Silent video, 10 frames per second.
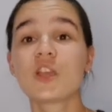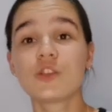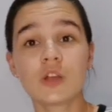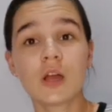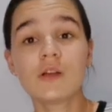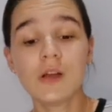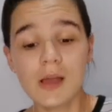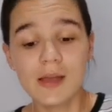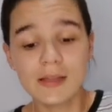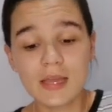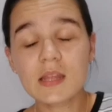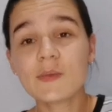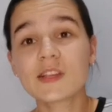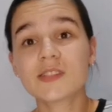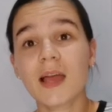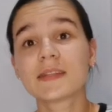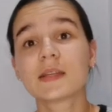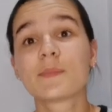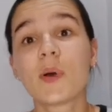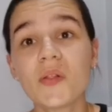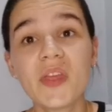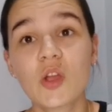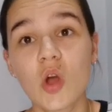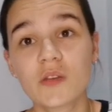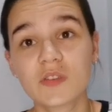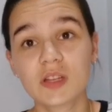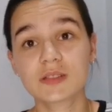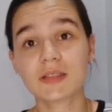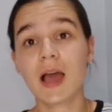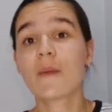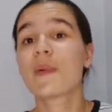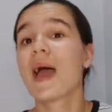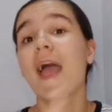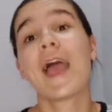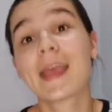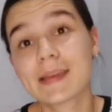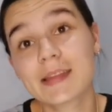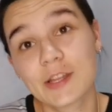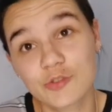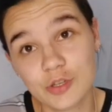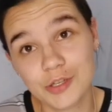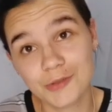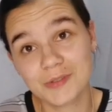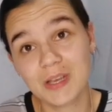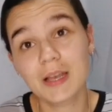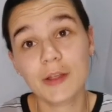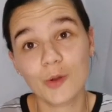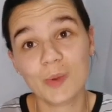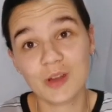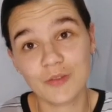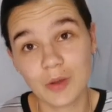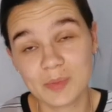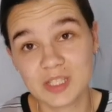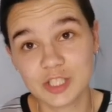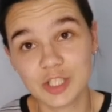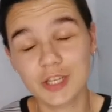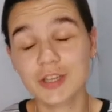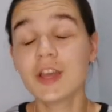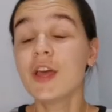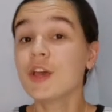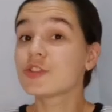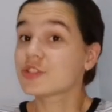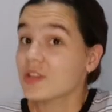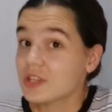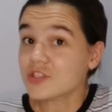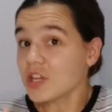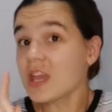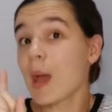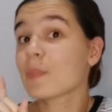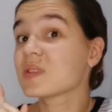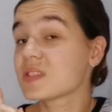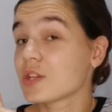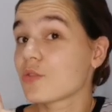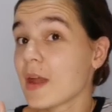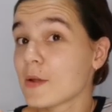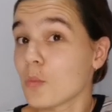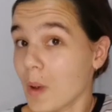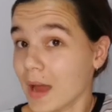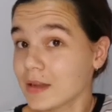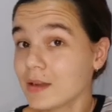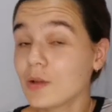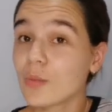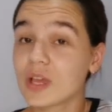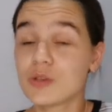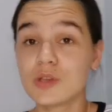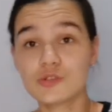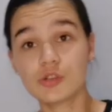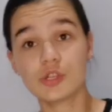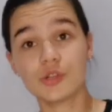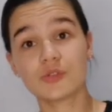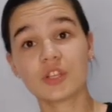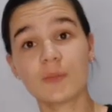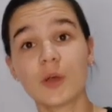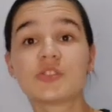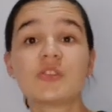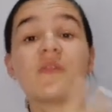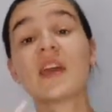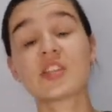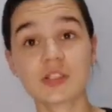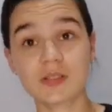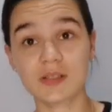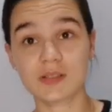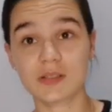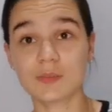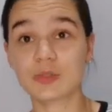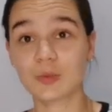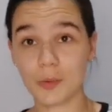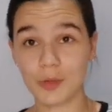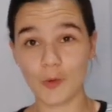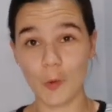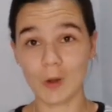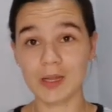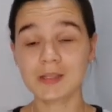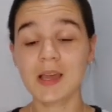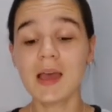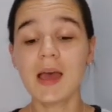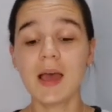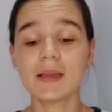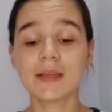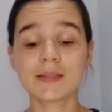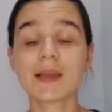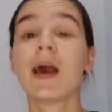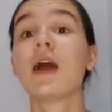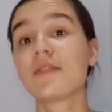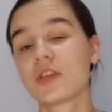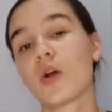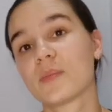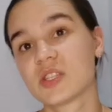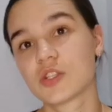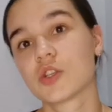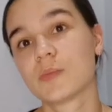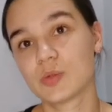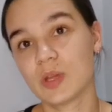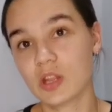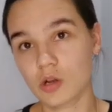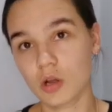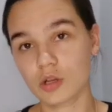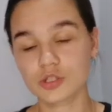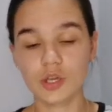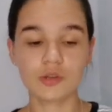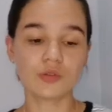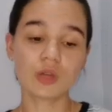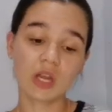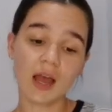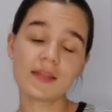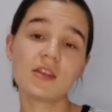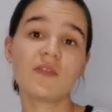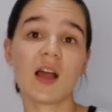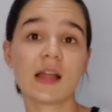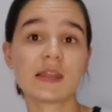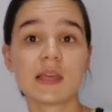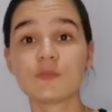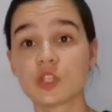get them excited, build their confidence up, and introduce a little bit of competition. So this only happens in grade 1, where you introduce a motivation system, is what we call it, is a healthy competition between the class. So you can either divide them,